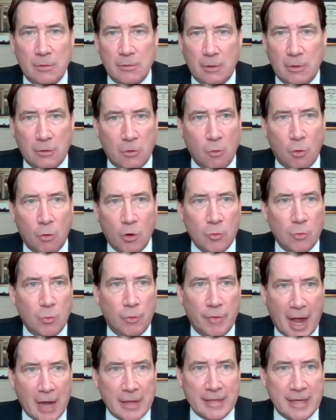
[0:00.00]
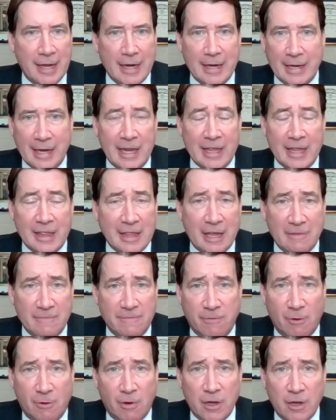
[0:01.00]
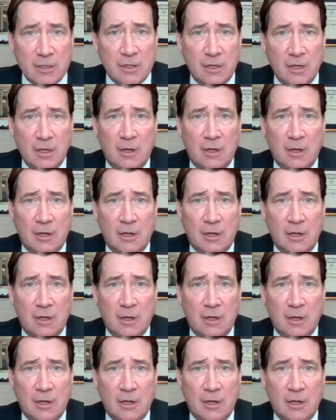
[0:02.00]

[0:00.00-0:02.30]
Accord without getting anything for it.